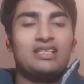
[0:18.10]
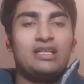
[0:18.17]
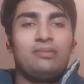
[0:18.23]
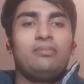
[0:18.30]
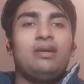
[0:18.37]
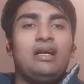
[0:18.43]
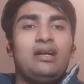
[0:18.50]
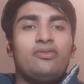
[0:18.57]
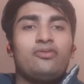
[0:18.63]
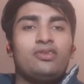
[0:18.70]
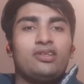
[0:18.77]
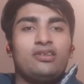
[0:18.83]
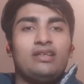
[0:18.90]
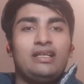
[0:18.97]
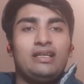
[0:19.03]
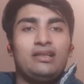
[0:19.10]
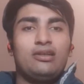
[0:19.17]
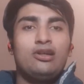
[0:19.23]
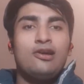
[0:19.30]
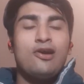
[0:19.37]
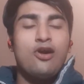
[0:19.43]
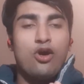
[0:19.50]
come after
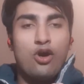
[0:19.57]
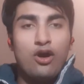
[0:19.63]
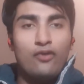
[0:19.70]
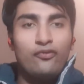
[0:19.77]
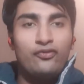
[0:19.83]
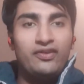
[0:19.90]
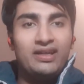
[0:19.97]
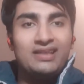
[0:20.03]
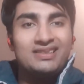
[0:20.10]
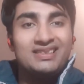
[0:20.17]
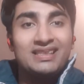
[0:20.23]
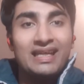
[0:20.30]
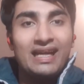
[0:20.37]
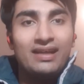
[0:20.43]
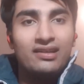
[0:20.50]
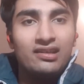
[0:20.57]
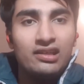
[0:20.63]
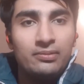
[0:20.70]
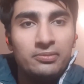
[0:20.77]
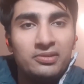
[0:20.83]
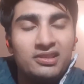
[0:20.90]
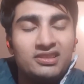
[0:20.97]
an off-field scandal
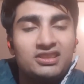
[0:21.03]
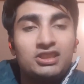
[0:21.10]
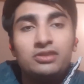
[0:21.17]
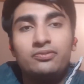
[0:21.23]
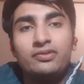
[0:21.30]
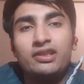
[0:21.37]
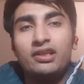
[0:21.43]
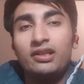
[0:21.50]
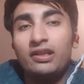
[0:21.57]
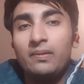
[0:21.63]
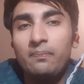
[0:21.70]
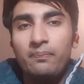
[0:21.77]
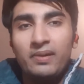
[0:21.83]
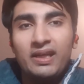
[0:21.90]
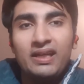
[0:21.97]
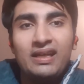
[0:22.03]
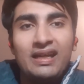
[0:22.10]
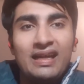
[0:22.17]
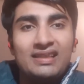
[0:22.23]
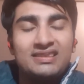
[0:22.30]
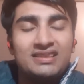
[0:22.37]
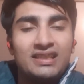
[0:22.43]
emerged where Tim Paine
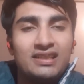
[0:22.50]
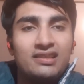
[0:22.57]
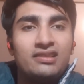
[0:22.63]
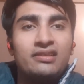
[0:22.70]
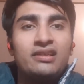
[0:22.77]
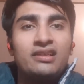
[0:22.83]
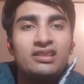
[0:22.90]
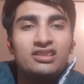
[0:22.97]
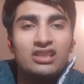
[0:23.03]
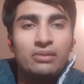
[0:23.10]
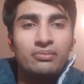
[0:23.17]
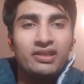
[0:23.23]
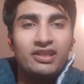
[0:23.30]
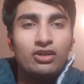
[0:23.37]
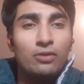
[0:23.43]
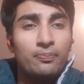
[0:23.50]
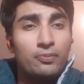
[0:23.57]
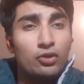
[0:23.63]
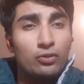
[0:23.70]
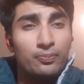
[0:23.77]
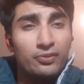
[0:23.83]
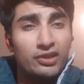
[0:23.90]
had sent some
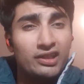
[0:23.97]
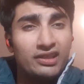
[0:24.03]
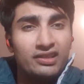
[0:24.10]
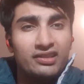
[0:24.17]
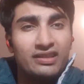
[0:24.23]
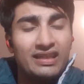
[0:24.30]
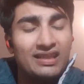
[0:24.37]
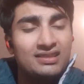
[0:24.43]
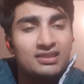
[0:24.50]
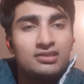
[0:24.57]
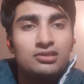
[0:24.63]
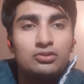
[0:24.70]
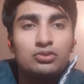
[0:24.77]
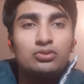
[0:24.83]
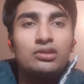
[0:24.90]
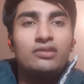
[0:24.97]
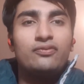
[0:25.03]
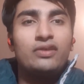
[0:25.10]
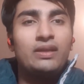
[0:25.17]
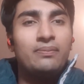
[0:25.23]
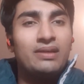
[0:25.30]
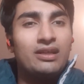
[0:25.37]
inappropriate text to a
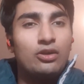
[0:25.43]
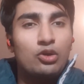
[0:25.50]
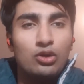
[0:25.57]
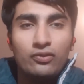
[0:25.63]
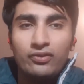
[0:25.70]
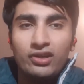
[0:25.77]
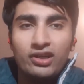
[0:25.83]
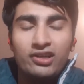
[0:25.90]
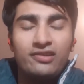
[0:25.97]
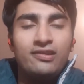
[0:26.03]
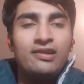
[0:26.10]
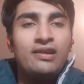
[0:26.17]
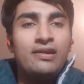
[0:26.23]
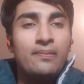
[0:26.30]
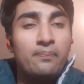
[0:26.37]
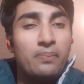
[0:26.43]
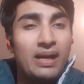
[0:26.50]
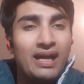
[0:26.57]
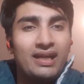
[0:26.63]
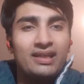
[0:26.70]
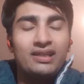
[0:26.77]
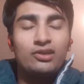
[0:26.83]
female co-worker
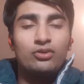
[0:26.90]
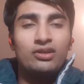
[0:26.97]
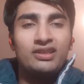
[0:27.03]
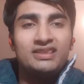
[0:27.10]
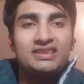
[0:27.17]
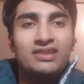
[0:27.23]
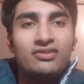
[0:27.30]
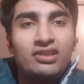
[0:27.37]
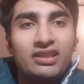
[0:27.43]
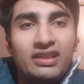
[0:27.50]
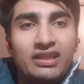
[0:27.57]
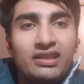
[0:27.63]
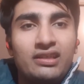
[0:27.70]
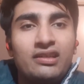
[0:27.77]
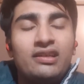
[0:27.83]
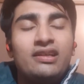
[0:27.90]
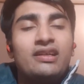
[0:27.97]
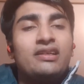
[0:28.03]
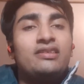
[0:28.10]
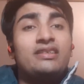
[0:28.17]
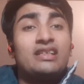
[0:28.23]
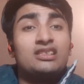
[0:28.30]
back in 2017
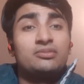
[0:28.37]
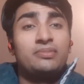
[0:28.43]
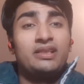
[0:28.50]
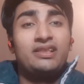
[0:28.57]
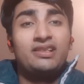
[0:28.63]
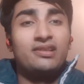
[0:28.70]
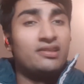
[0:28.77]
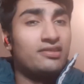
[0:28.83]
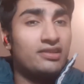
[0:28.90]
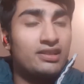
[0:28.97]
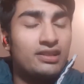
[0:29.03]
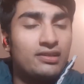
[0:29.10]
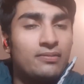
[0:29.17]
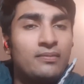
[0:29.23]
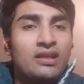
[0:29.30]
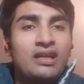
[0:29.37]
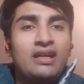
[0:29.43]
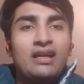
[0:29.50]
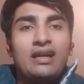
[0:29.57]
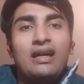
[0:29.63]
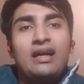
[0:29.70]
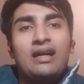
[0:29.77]
in Tasmanian cricket.
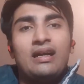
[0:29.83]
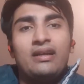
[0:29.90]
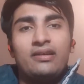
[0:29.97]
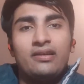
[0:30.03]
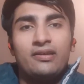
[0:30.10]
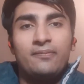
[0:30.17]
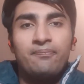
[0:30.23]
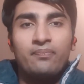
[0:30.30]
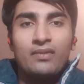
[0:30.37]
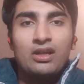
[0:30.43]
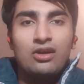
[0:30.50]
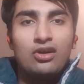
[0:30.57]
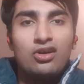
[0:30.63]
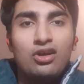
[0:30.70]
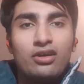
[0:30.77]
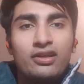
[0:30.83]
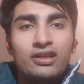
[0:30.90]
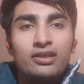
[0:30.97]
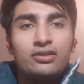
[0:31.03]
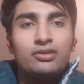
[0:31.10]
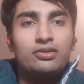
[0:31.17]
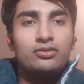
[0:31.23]
And uh,
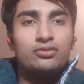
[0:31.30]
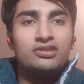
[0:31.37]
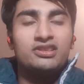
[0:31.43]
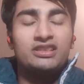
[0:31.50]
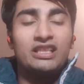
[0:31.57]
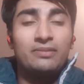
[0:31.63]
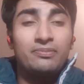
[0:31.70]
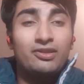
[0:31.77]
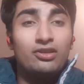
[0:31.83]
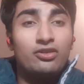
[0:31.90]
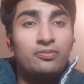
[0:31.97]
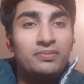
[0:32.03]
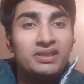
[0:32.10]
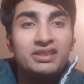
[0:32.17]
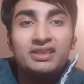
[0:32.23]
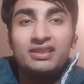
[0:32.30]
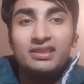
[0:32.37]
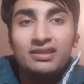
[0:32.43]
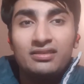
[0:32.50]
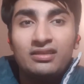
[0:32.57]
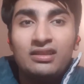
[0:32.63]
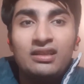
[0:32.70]
according to the statement of
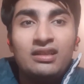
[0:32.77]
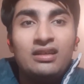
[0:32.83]
Mr